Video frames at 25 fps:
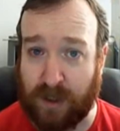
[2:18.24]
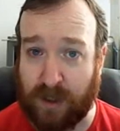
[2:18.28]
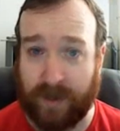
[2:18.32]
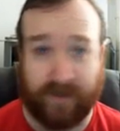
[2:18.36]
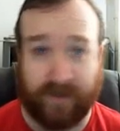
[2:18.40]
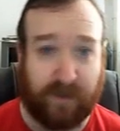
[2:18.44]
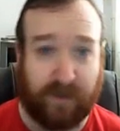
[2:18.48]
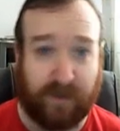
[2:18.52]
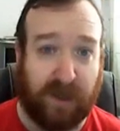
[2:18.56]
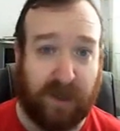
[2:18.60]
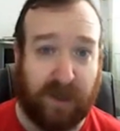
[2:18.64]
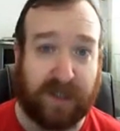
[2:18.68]

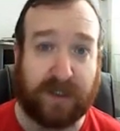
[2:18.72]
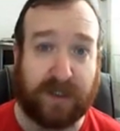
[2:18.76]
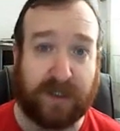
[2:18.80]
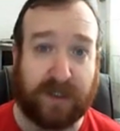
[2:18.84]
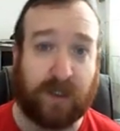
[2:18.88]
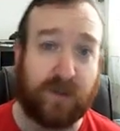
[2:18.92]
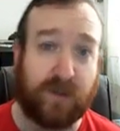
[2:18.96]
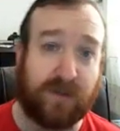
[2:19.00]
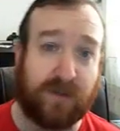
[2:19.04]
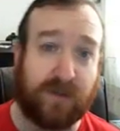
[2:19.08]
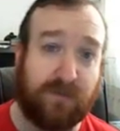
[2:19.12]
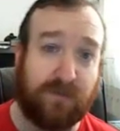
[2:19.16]
The
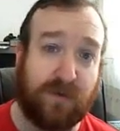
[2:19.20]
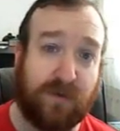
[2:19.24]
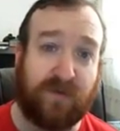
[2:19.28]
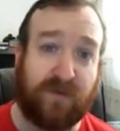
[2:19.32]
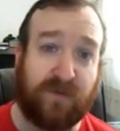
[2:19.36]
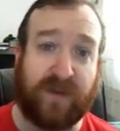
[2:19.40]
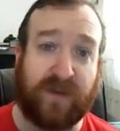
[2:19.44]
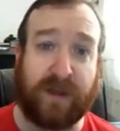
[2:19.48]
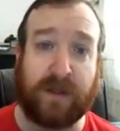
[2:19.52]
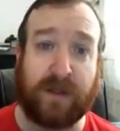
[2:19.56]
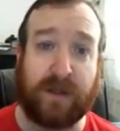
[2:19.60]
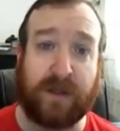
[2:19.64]
particles are
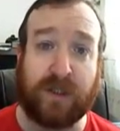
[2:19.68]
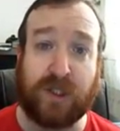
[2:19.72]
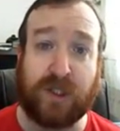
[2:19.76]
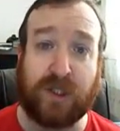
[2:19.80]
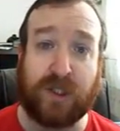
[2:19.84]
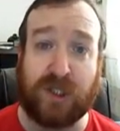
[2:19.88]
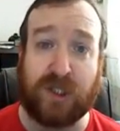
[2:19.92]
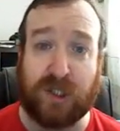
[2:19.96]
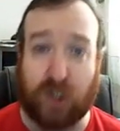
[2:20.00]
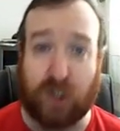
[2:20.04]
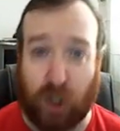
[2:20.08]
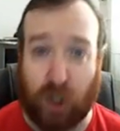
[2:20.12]
moving
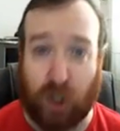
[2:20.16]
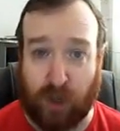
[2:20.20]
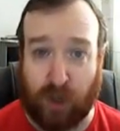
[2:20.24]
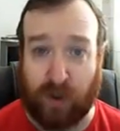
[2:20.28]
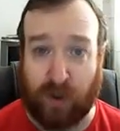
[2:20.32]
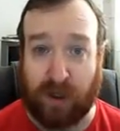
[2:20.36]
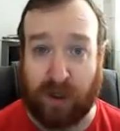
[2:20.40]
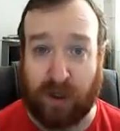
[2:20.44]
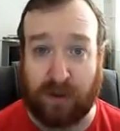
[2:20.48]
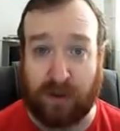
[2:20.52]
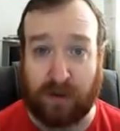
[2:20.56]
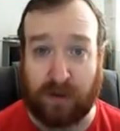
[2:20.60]

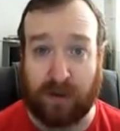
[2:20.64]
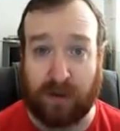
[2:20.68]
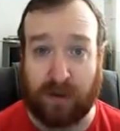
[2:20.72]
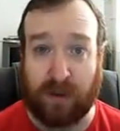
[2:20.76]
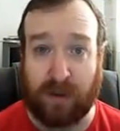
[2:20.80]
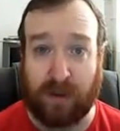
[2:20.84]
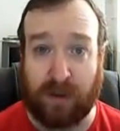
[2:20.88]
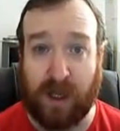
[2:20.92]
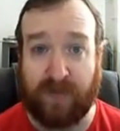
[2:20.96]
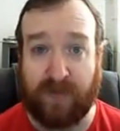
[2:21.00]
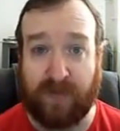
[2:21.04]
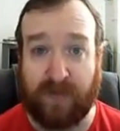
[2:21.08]
slower.
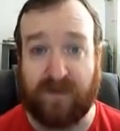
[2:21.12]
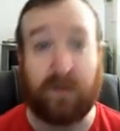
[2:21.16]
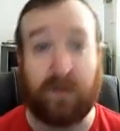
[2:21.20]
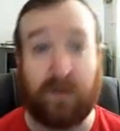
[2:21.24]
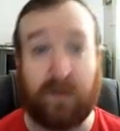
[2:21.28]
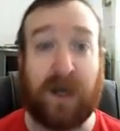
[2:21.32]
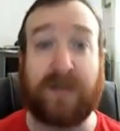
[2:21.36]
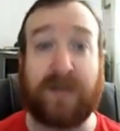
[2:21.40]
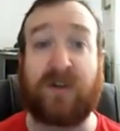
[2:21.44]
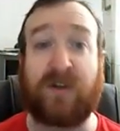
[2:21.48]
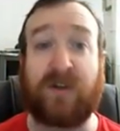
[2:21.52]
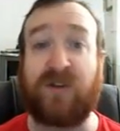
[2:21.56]
If the
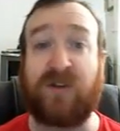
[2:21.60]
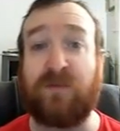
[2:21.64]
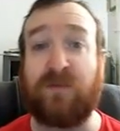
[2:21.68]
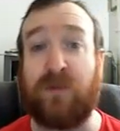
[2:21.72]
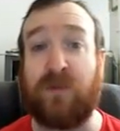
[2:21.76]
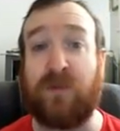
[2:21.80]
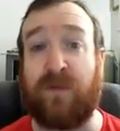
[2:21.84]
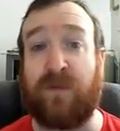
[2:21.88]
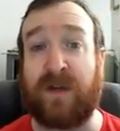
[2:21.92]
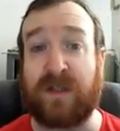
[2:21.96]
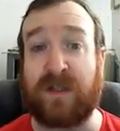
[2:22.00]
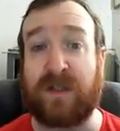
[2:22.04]
particles are
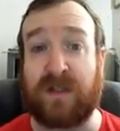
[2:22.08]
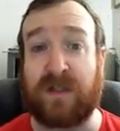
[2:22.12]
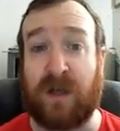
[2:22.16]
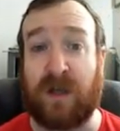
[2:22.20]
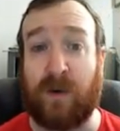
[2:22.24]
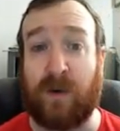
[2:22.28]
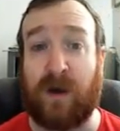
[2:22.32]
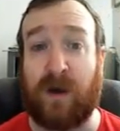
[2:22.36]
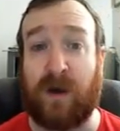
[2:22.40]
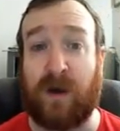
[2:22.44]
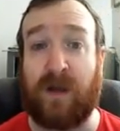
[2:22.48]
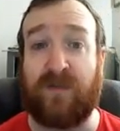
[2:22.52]
moving
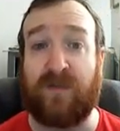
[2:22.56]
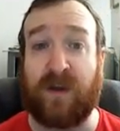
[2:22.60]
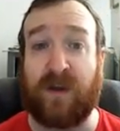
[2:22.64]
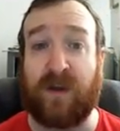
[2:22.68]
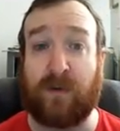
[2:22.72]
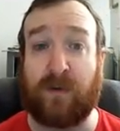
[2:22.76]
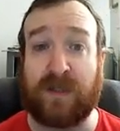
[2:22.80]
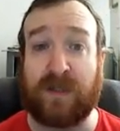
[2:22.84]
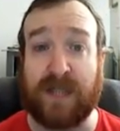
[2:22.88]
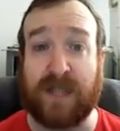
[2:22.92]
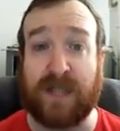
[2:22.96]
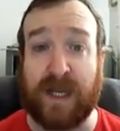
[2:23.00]
slower, they
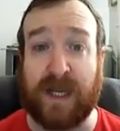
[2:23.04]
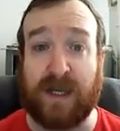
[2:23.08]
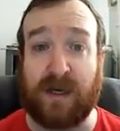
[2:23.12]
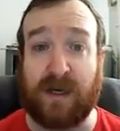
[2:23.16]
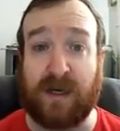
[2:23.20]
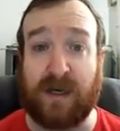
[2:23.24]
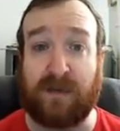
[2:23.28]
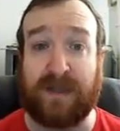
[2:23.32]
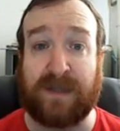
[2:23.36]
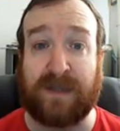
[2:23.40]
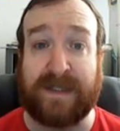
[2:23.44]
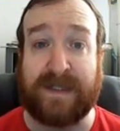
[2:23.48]
will take
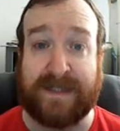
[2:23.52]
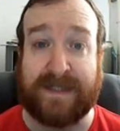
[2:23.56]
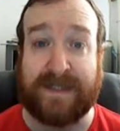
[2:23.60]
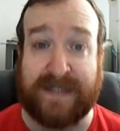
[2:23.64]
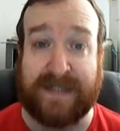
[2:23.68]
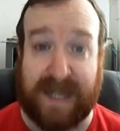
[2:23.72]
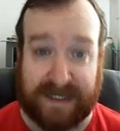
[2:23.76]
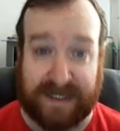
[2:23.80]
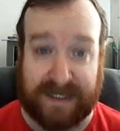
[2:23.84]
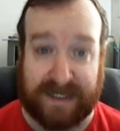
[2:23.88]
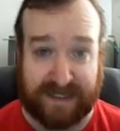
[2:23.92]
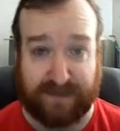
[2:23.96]
up
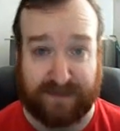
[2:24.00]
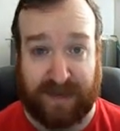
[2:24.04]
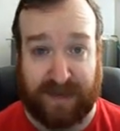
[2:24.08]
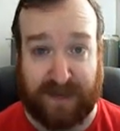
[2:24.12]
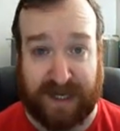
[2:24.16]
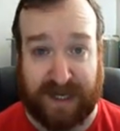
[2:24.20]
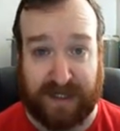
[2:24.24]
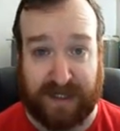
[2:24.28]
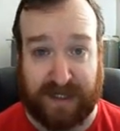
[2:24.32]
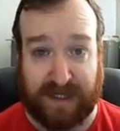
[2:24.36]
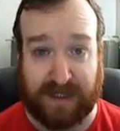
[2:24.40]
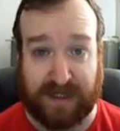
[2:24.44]
less
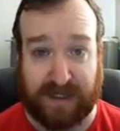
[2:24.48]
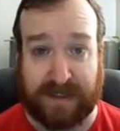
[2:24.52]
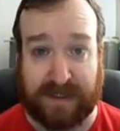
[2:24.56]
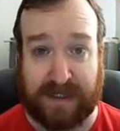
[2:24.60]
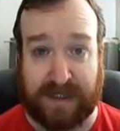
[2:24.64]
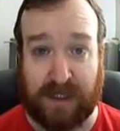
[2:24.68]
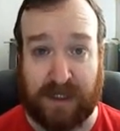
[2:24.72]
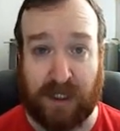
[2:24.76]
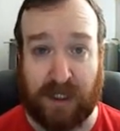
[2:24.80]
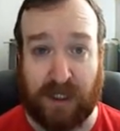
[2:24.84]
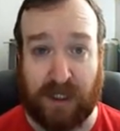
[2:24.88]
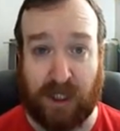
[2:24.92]
space.
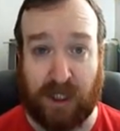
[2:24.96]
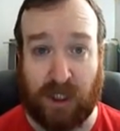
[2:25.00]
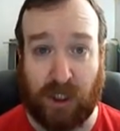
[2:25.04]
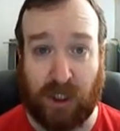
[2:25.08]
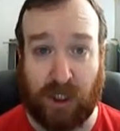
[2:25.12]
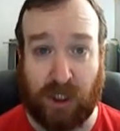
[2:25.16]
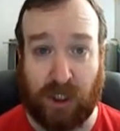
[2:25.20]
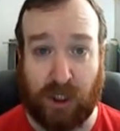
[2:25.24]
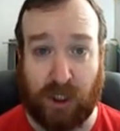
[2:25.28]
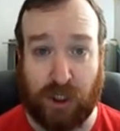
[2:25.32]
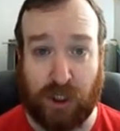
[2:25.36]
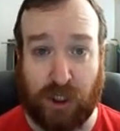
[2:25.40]

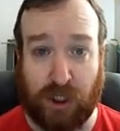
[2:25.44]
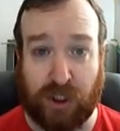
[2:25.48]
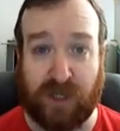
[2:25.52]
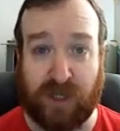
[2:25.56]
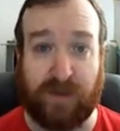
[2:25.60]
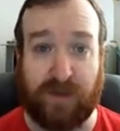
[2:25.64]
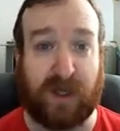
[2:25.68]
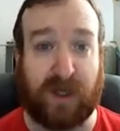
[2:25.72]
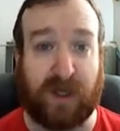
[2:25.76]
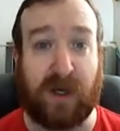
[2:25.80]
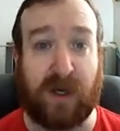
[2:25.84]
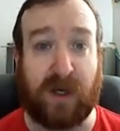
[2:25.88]
So
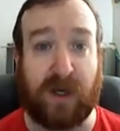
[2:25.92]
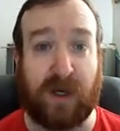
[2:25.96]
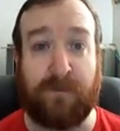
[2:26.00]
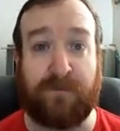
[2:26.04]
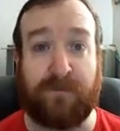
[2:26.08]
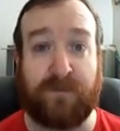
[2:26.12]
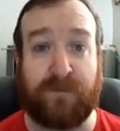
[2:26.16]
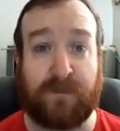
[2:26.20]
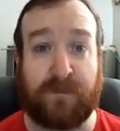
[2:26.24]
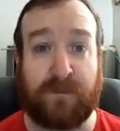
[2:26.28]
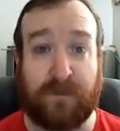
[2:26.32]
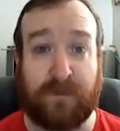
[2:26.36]

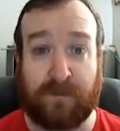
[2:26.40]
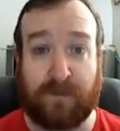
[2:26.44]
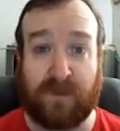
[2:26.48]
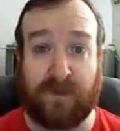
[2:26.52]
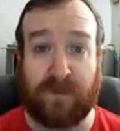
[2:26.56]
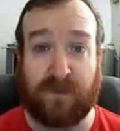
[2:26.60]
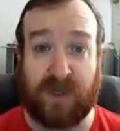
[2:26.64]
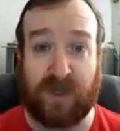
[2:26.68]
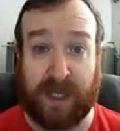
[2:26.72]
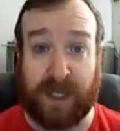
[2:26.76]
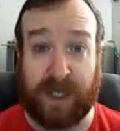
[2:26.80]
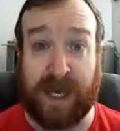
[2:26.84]

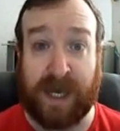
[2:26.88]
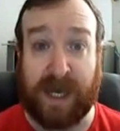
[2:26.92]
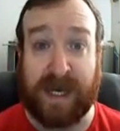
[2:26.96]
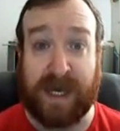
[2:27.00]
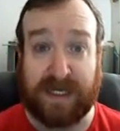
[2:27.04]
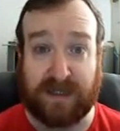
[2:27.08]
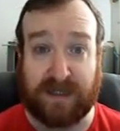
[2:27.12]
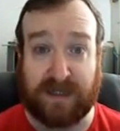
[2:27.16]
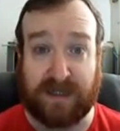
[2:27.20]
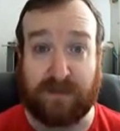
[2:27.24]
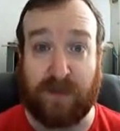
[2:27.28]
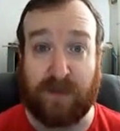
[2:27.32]
the
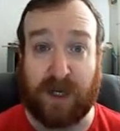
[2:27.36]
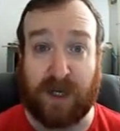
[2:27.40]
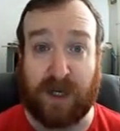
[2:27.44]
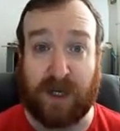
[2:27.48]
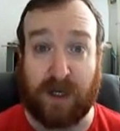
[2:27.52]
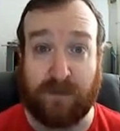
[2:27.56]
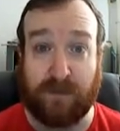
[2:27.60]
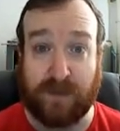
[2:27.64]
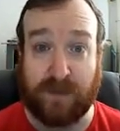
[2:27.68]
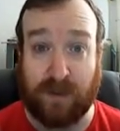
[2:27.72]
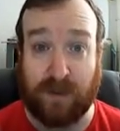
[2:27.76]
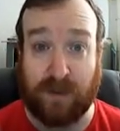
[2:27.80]
gas
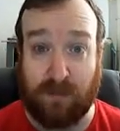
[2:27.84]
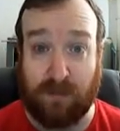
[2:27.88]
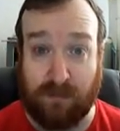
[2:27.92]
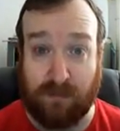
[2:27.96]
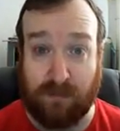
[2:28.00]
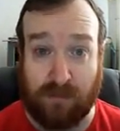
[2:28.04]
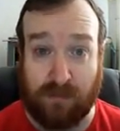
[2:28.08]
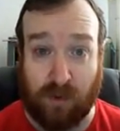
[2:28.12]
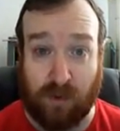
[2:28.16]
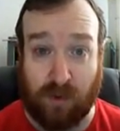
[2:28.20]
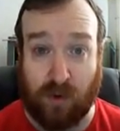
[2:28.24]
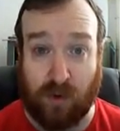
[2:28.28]
becomes
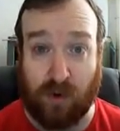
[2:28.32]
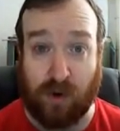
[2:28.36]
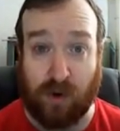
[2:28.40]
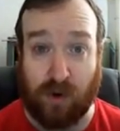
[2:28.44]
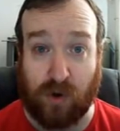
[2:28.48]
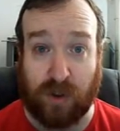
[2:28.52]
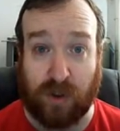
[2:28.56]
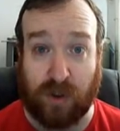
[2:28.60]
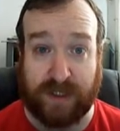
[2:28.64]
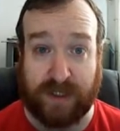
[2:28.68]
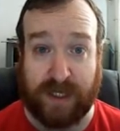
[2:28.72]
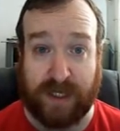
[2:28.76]
more
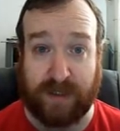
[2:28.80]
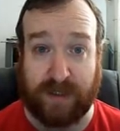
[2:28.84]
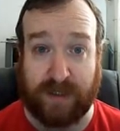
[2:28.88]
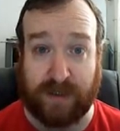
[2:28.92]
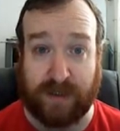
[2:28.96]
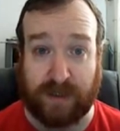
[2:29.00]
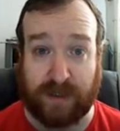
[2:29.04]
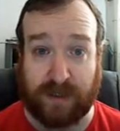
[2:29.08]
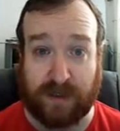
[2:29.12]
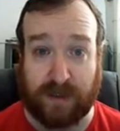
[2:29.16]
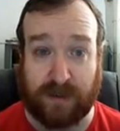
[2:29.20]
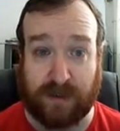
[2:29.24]

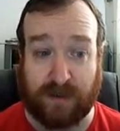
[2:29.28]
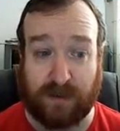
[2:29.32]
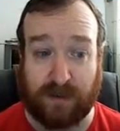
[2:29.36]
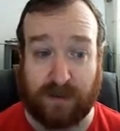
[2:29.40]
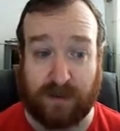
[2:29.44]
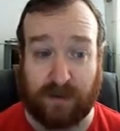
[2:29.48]
dense